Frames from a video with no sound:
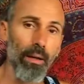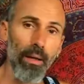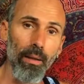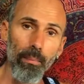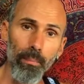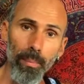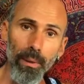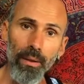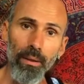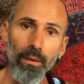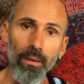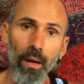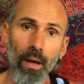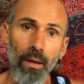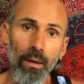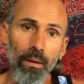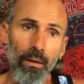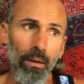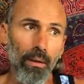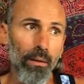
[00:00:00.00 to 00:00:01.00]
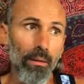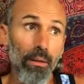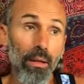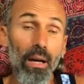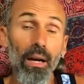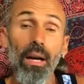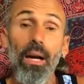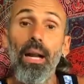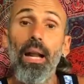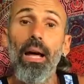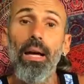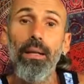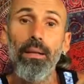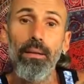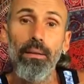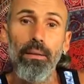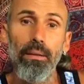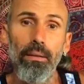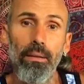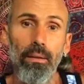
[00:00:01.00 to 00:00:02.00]
and Pitta, they are
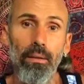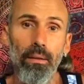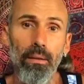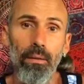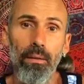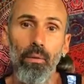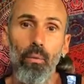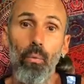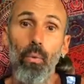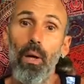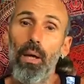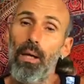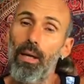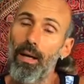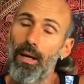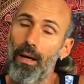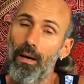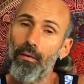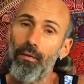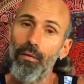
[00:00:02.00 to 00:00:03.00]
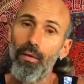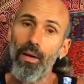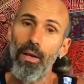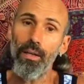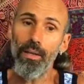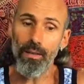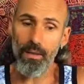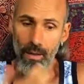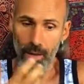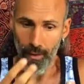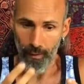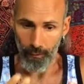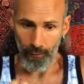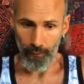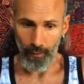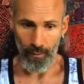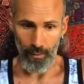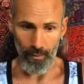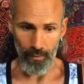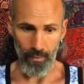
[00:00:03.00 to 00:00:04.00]
light, while Kapha is
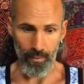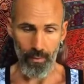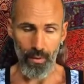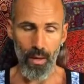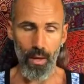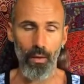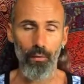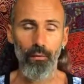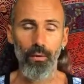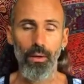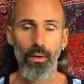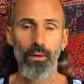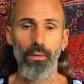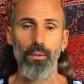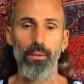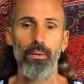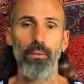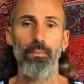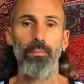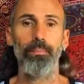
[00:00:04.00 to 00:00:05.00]
heaviness.